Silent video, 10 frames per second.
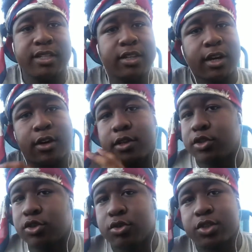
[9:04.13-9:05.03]
it out. He's
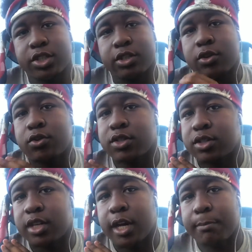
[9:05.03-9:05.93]
doing shows. He
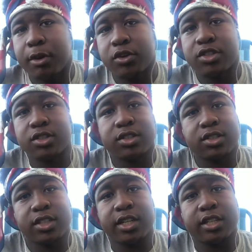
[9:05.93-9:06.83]
got merch
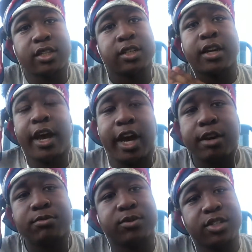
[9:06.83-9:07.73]
selling,
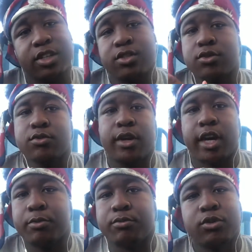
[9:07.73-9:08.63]
album sales on
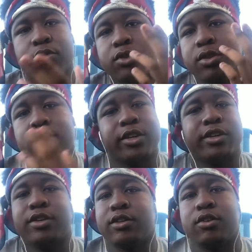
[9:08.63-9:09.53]
Apple Music,
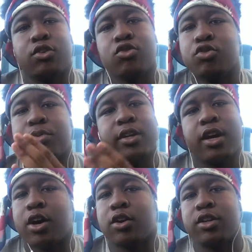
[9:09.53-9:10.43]
Google Play,
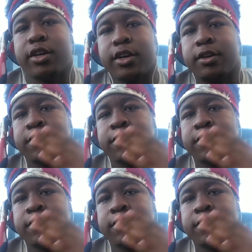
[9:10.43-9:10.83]
all of that.